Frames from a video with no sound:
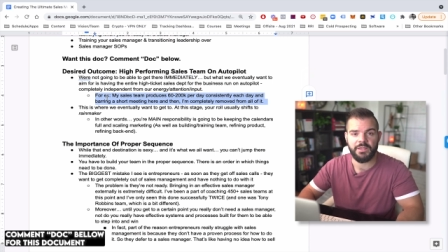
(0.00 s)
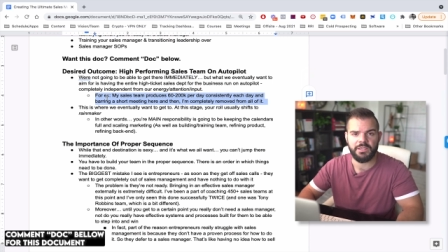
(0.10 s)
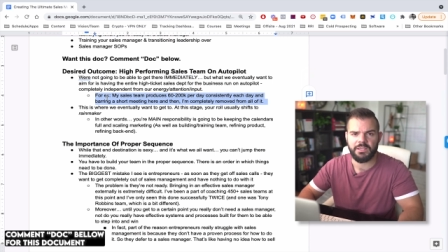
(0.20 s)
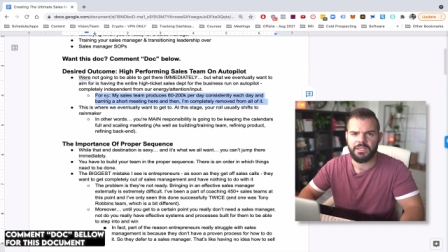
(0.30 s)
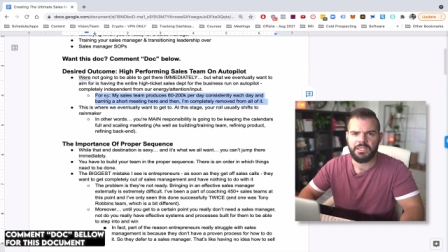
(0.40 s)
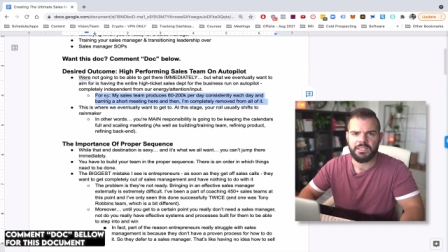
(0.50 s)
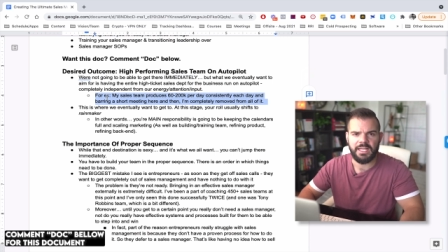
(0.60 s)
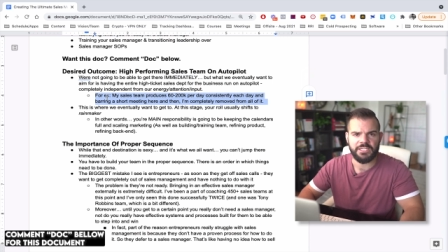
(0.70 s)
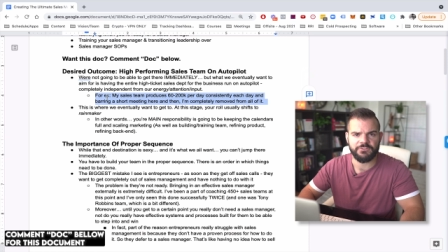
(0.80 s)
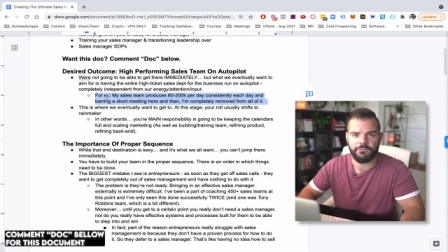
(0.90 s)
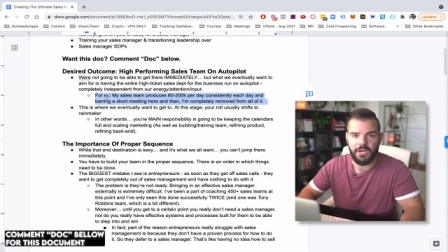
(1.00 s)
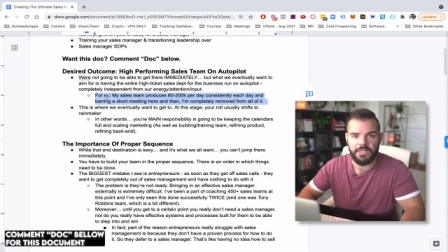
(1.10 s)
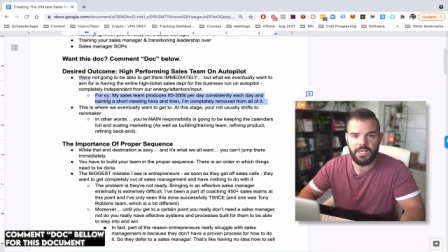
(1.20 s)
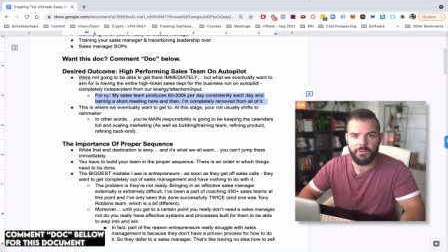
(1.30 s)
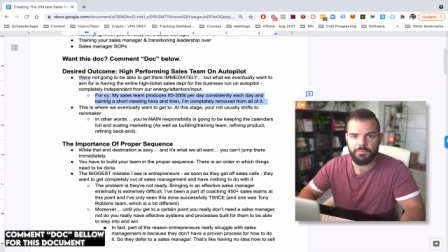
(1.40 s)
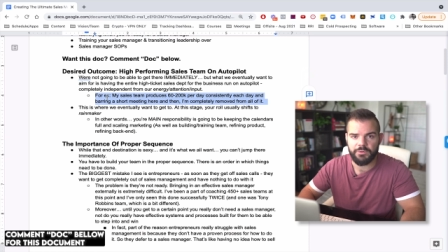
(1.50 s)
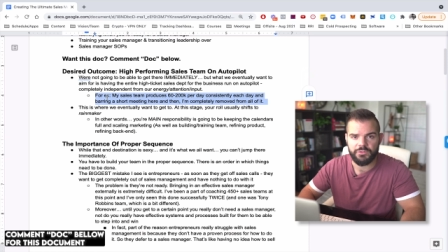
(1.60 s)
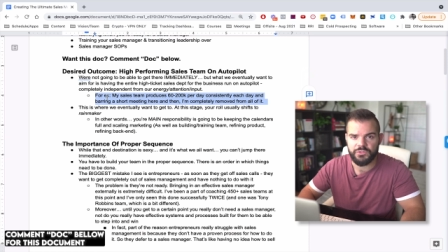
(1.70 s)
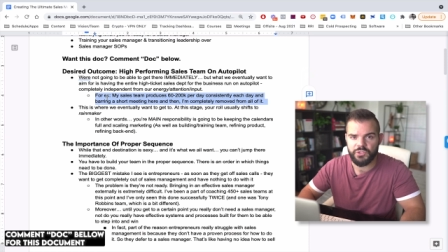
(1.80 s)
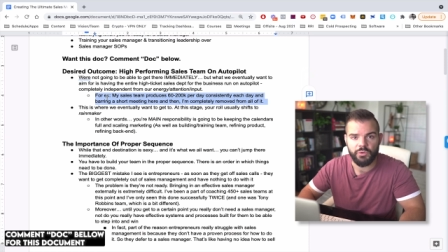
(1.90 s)
I think Last Friday, we
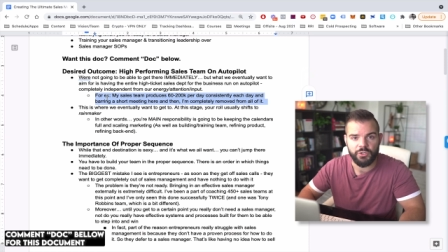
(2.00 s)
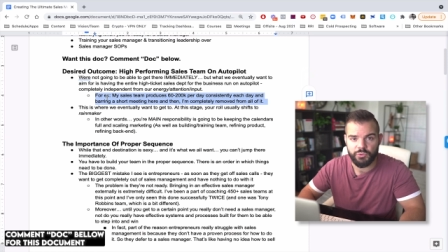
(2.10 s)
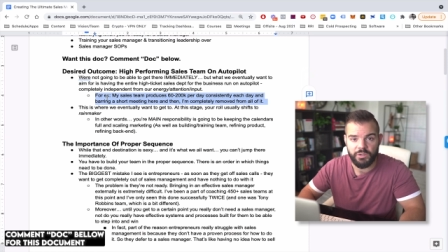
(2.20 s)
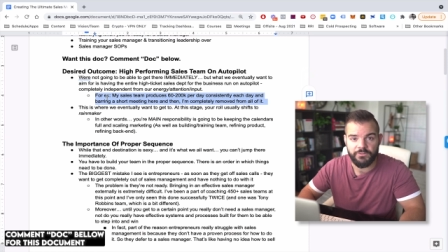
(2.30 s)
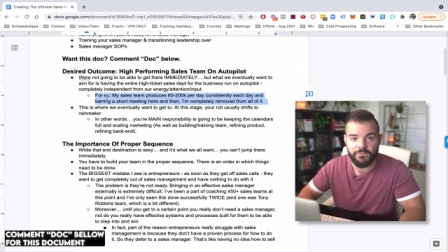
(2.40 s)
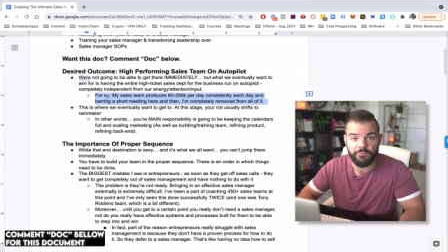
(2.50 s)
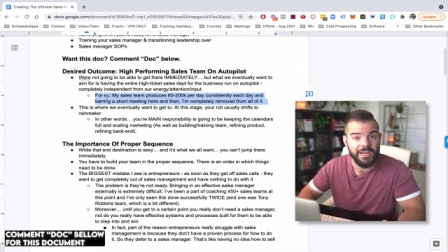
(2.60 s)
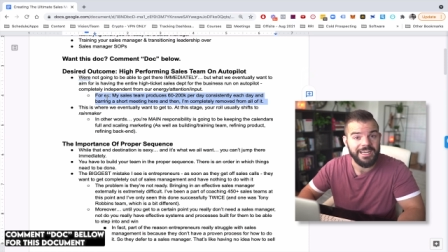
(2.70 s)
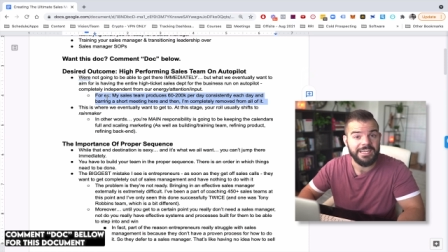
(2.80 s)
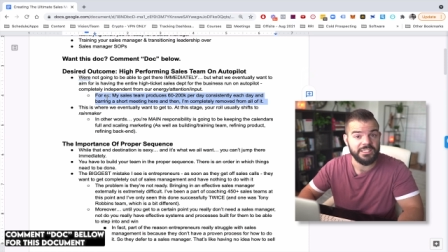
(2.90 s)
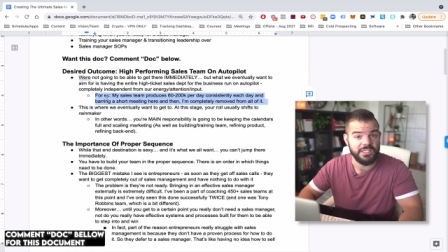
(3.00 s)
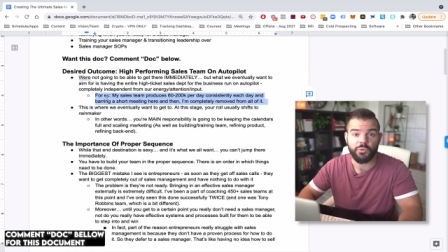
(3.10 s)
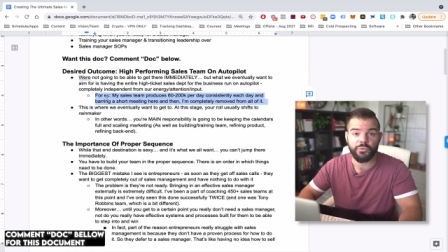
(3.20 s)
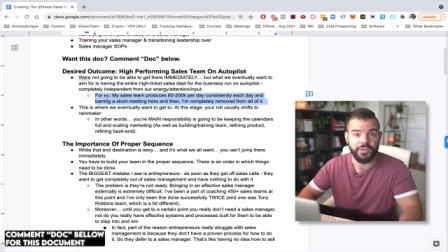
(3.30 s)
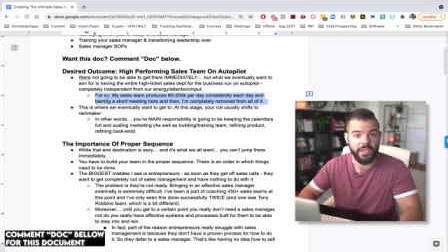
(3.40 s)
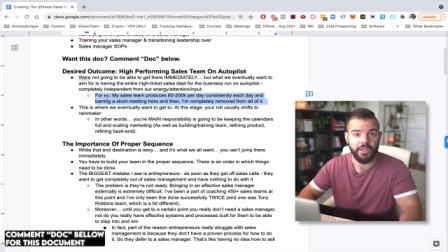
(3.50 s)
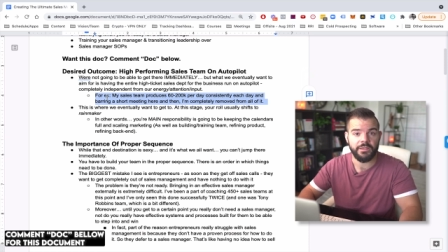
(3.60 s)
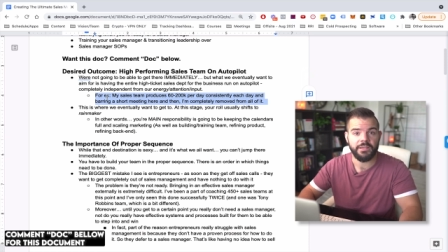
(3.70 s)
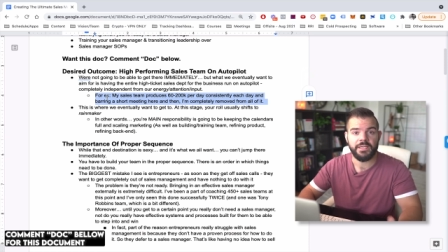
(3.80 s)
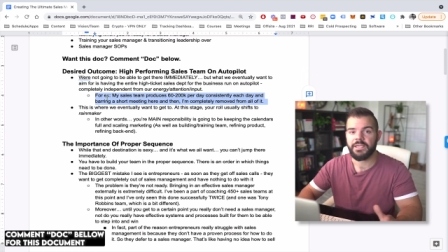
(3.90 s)
produced 225 grand in a single
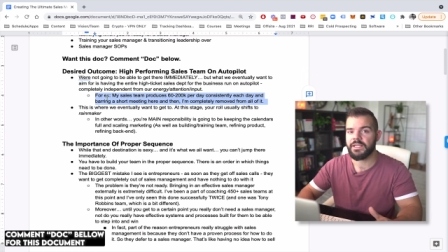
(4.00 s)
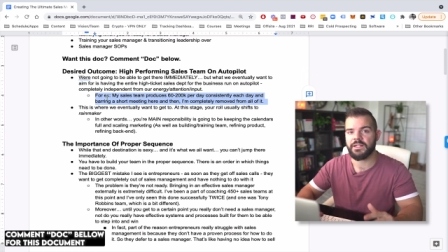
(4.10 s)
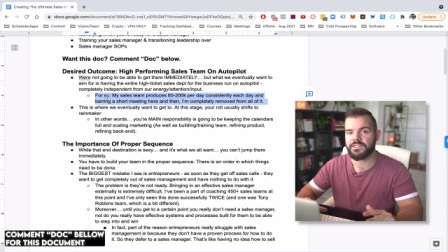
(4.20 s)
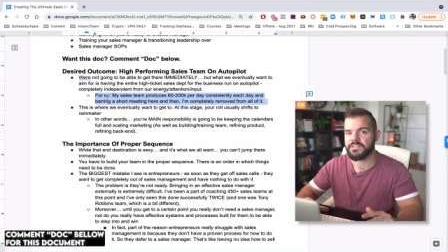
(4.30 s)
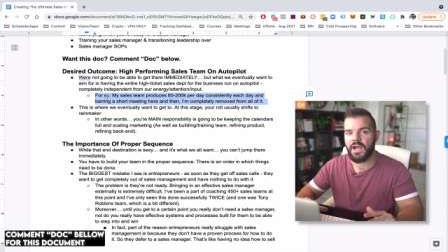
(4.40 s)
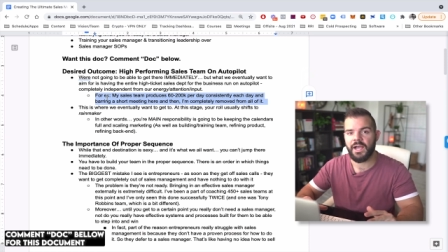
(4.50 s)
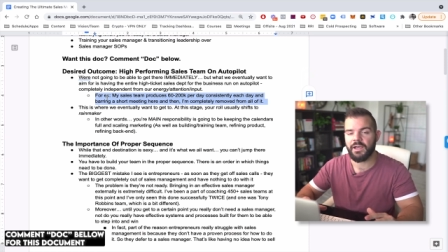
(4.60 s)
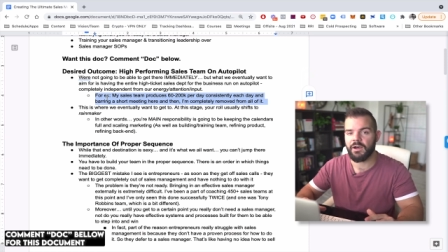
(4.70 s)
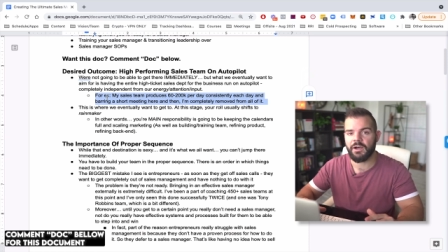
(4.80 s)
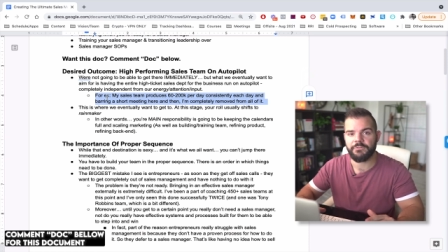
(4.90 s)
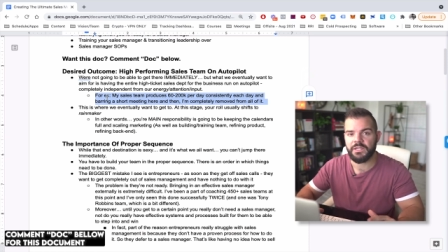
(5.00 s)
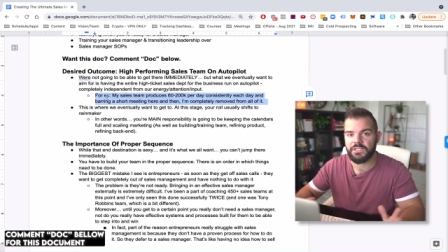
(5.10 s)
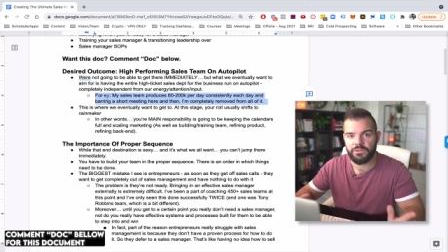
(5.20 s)
day. And that's not off any